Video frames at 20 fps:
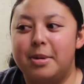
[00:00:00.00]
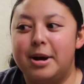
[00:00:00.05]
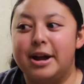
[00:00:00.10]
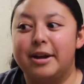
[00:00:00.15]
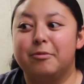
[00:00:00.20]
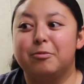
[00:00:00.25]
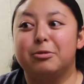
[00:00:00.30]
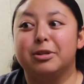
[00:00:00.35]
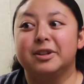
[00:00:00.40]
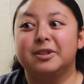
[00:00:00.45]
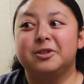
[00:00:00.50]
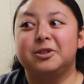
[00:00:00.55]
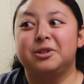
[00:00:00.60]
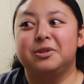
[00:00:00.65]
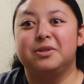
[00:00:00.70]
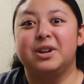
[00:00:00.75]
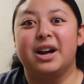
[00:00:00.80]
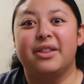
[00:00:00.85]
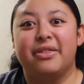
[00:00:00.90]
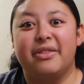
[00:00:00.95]
and once
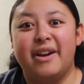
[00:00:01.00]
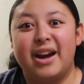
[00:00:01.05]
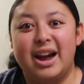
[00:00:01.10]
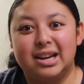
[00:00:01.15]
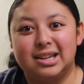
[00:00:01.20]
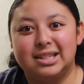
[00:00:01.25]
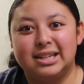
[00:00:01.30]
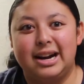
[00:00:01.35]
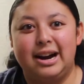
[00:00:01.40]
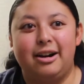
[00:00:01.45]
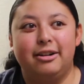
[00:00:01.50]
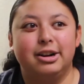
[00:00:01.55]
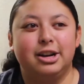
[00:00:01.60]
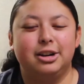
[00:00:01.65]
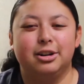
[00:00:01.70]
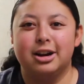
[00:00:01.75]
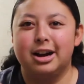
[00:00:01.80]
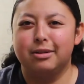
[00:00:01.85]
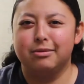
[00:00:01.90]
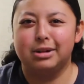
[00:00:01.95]
you've got that down and
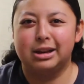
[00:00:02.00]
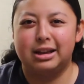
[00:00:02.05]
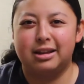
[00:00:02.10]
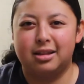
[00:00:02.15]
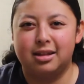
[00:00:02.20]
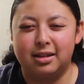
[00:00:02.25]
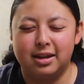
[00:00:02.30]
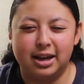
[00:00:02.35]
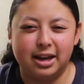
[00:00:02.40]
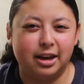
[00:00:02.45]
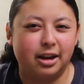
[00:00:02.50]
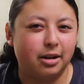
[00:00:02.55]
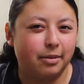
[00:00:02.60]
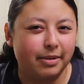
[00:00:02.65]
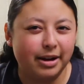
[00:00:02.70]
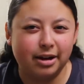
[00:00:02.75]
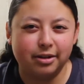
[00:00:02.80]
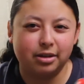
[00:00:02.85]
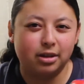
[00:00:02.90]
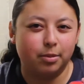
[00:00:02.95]
you're not really thinking
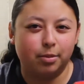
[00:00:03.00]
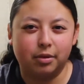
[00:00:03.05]
about the